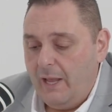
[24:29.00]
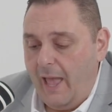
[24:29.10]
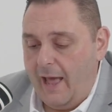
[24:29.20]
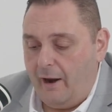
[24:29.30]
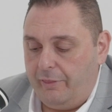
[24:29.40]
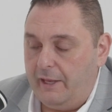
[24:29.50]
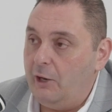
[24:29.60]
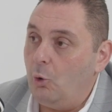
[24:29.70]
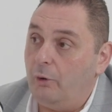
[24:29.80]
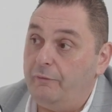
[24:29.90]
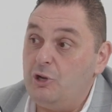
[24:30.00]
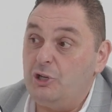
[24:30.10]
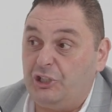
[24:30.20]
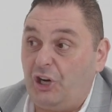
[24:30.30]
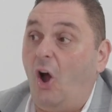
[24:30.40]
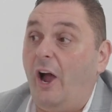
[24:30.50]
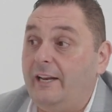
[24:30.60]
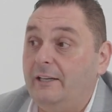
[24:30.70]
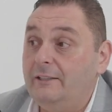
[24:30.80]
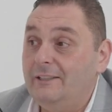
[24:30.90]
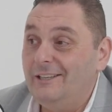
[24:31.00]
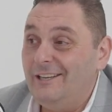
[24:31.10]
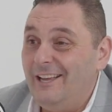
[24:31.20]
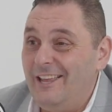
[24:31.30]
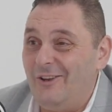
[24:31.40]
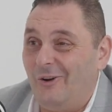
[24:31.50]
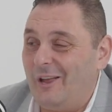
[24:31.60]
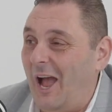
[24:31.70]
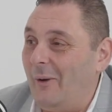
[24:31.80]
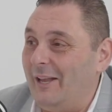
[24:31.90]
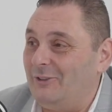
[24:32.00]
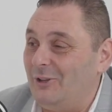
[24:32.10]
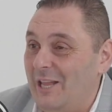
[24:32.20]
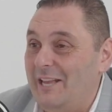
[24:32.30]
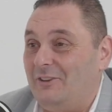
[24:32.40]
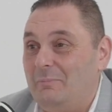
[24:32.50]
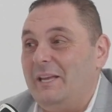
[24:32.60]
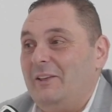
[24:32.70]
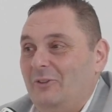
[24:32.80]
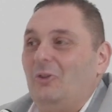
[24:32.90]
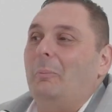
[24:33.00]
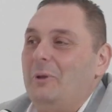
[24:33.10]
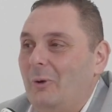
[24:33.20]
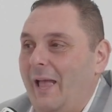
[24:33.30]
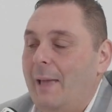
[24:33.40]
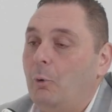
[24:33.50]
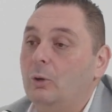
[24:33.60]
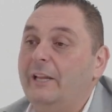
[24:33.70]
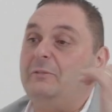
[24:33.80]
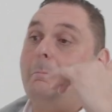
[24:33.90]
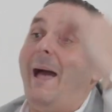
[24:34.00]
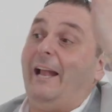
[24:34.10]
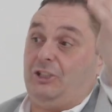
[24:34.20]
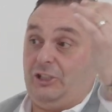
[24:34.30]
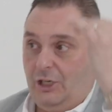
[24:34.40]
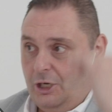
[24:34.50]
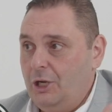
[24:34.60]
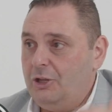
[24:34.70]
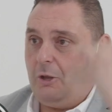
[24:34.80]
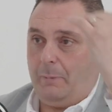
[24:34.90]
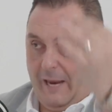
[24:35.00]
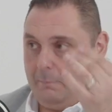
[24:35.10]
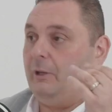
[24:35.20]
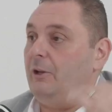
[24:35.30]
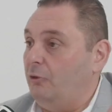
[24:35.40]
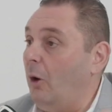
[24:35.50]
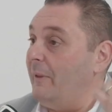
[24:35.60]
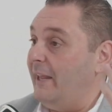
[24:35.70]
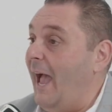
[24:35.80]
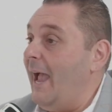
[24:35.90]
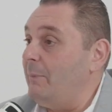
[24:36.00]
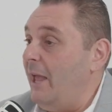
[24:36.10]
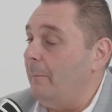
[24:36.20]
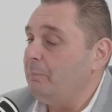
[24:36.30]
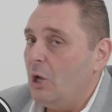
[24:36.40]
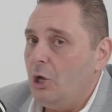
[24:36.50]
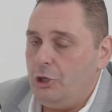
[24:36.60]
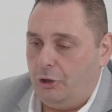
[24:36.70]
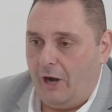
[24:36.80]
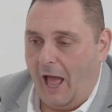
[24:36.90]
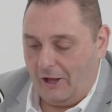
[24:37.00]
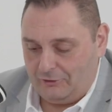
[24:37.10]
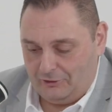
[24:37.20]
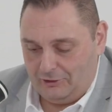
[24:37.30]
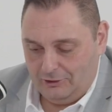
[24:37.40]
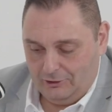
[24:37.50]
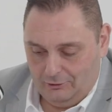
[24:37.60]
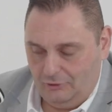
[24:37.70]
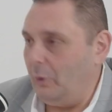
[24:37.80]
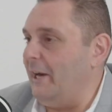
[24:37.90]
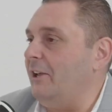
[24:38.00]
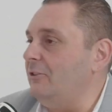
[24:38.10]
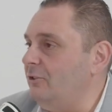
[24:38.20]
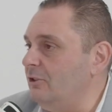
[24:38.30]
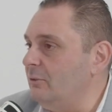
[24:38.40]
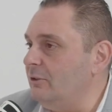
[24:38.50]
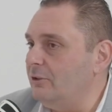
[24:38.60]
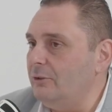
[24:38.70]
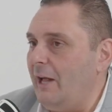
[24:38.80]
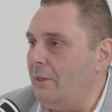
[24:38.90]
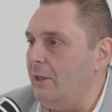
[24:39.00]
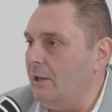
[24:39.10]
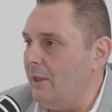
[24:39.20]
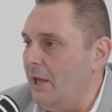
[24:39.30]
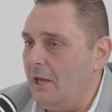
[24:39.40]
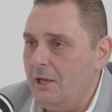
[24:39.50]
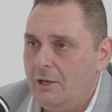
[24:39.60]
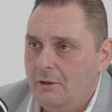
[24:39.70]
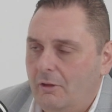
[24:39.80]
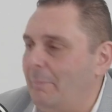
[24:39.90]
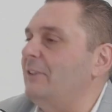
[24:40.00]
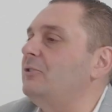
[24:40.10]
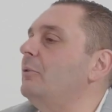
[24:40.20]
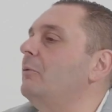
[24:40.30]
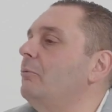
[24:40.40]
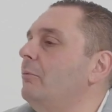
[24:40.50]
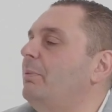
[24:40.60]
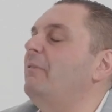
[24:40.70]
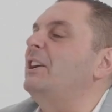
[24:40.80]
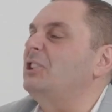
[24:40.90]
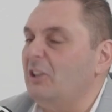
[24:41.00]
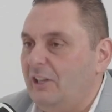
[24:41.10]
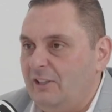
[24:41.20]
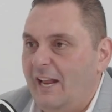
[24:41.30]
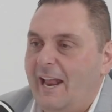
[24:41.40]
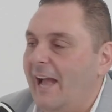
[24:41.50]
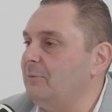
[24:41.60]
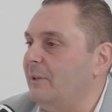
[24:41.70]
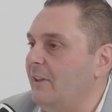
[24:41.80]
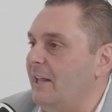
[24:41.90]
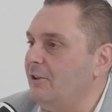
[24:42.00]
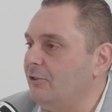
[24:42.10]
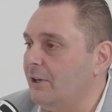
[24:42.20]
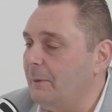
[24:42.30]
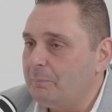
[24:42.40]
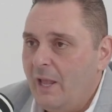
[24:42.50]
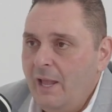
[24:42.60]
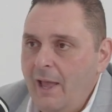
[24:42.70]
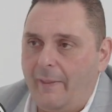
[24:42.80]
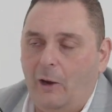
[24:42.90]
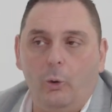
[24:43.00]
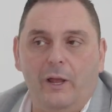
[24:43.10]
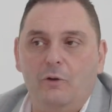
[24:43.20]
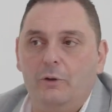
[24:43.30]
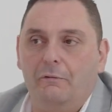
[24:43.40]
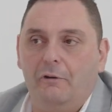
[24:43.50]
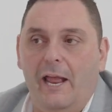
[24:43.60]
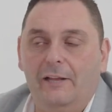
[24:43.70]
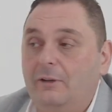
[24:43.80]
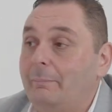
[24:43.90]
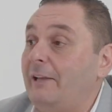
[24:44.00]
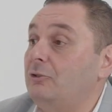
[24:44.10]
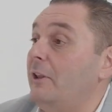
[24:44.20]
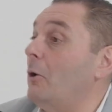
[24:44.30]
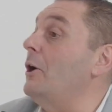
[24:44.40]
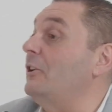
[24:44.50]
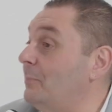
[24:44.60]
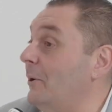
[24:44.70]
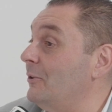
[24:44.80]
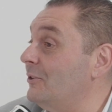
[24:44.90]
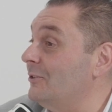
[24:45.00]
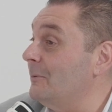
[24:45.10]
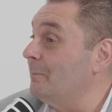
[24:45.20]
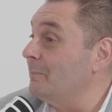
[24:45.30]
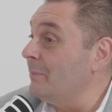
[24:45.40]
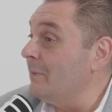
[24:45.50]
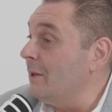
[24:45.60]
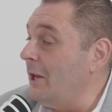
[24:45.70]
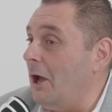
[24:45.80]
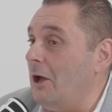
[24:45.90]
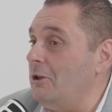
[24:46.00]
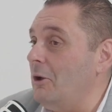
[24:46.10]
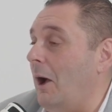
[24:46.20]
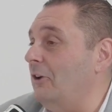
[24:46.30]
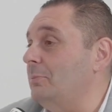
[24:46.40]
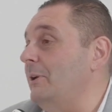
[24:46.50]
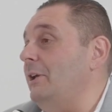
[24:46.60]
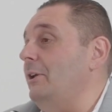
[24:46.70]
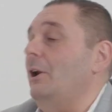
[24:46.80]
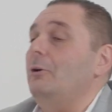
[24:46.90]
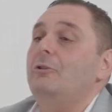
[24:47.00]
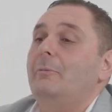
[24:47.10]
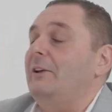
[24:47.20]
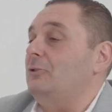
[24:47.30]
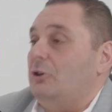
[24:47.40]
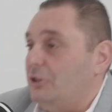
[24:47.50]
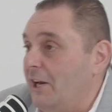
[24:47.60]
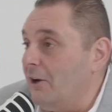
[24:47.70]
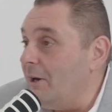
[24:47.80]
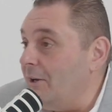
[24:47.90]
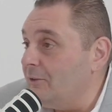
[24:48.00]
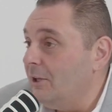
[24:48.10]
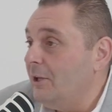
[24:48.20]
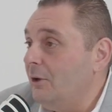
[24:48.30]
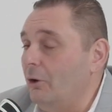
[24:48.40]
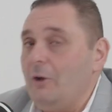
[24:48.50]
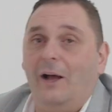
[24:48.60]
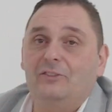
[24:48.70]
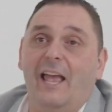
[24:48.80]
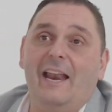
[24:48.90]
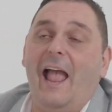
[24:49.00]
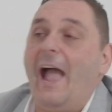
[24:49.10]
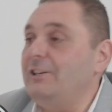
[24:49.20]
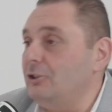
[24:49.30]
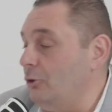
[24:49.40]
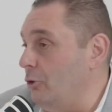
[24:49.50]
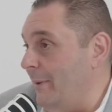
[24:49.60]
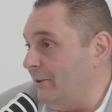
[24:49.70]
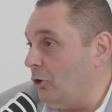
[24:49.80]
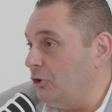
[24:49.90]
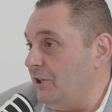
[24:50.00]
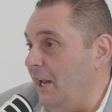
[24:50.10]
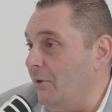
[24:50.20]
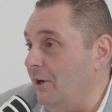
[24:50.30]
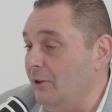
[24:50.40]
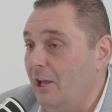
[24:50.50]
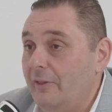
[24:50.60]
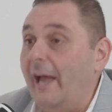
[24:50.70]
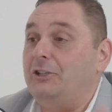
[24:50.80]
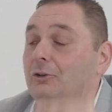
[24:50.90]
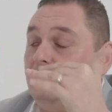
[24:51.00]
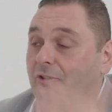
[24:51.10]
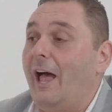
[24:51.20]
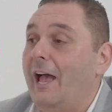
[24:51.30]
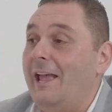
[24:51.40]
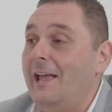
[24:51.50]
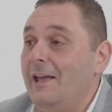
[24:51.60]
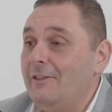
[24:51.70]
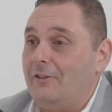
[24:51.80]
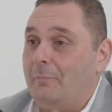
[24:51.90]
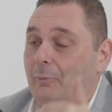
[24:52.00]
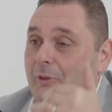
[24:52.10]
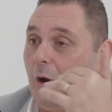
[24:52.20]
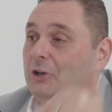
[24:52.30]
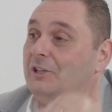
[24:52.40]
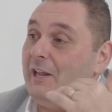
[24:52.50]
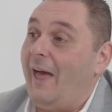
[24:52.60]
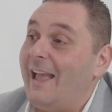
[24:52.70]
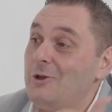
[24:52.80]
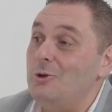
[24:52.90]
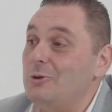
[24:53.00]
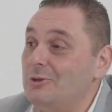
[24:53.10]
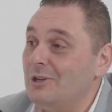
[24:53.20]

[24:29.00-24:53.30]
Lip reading: And I think in order for you to shine, you're going to need to be at the top of your game, or at least match the people in the top of the game. Now, you could ask 20 consumers who they think they're the best professional is in any aspect of the industry, and they'll all give you a different answer based on their own experiences. You know, you ask me, you know, who the best auctioneer is. or you ask any agent who the best auctioneer is, they should say that the auctioneer they use